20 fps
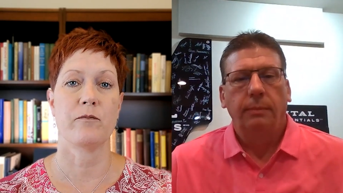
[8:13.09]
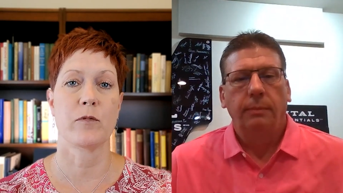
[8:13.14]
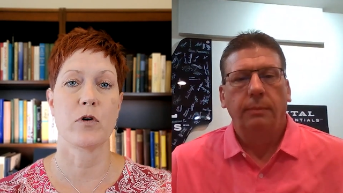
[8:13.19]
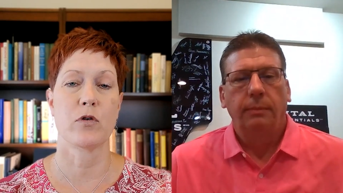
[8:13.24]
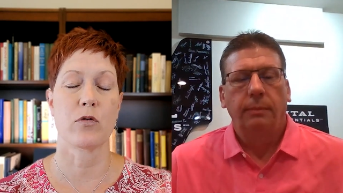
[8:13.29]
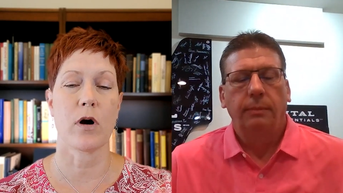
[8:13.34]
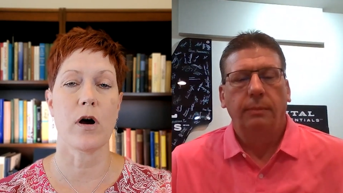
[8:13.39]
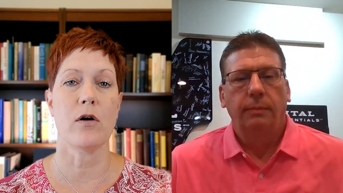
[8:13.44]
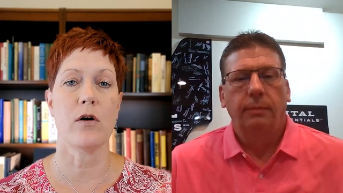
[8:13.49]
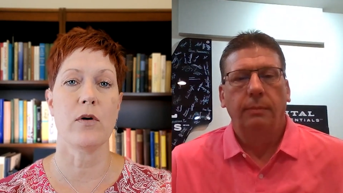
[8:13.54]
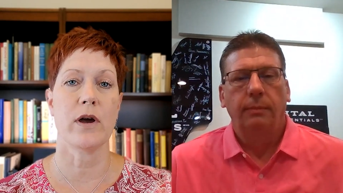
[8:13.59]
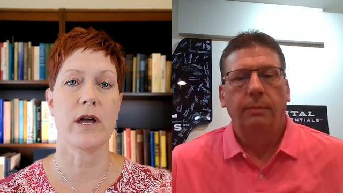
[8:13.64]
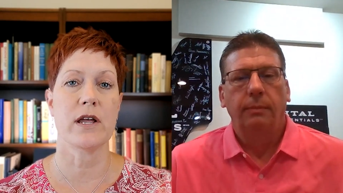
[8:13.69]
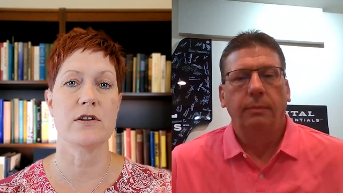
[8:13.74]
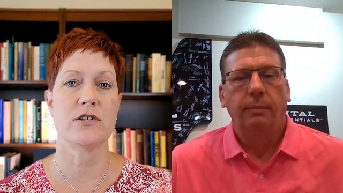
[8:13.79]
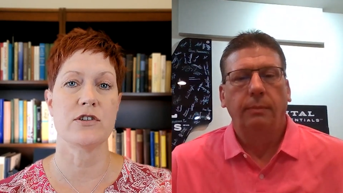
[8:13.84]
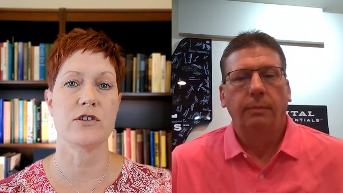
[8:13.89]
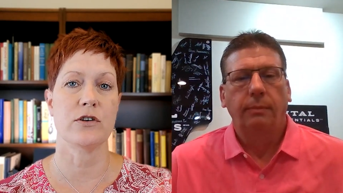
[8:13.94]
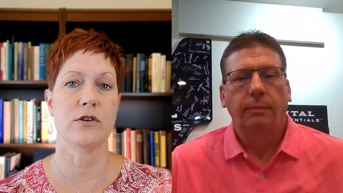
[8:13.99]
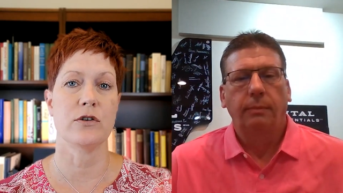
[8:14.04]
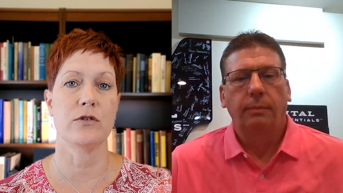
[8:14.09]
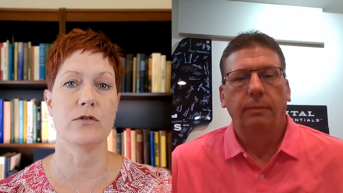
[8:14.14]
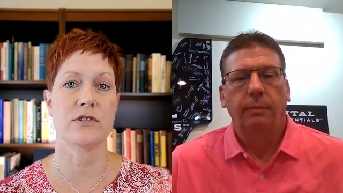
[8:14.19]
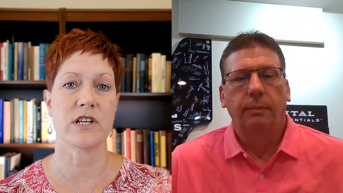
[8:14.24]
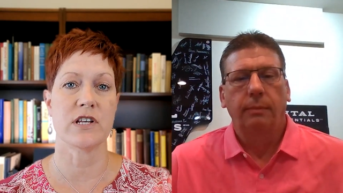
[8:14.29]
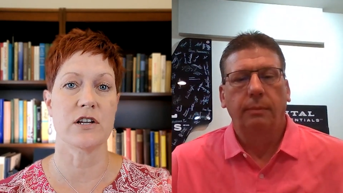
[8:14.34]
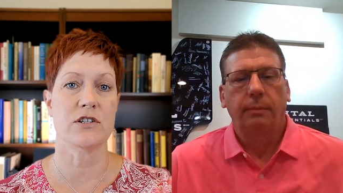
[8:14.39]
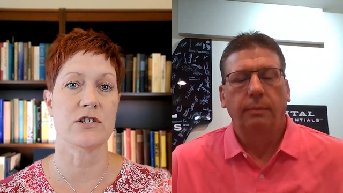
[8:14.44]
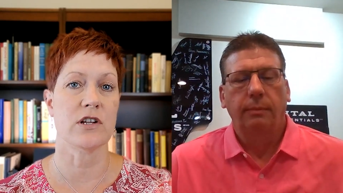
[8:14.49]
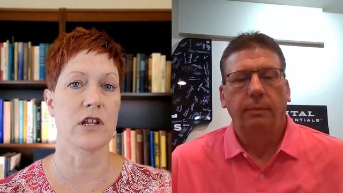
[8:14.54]
Speaker 1: grow into
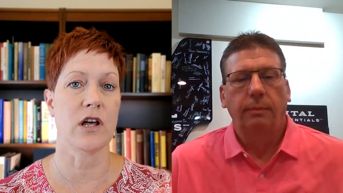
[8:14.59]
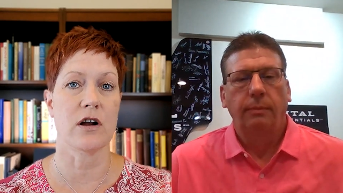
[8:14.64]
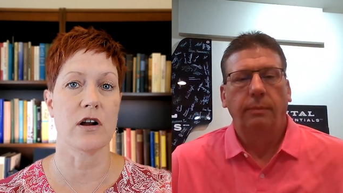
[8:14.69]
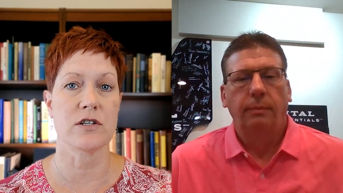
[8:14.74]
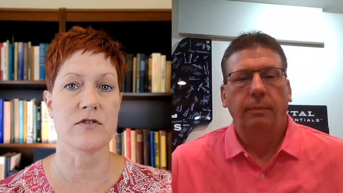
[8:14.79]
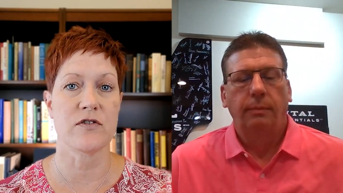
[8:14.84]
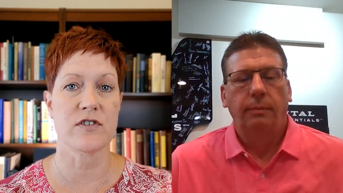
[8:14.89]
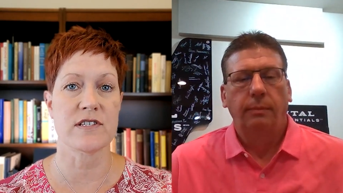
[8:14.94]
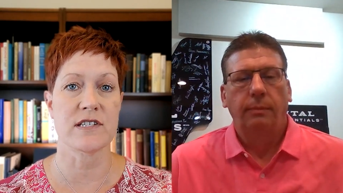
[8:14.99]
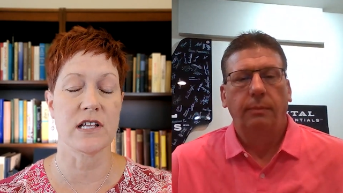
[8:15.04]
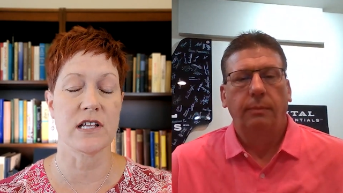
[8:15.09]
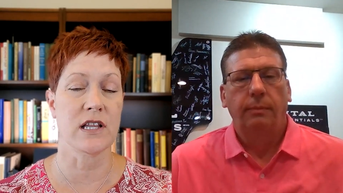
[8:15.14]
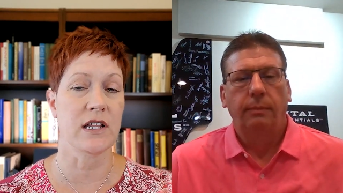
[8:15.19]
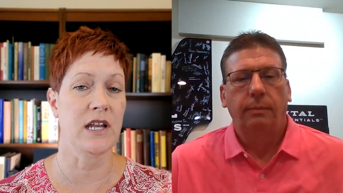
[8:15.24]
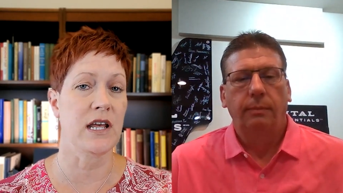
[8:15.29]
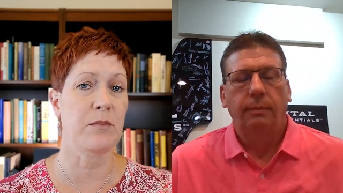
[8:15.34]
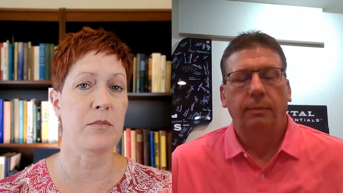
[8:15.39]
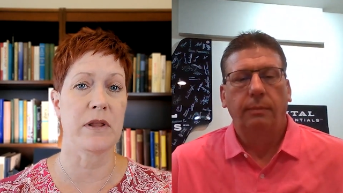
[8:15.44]
such a large facility,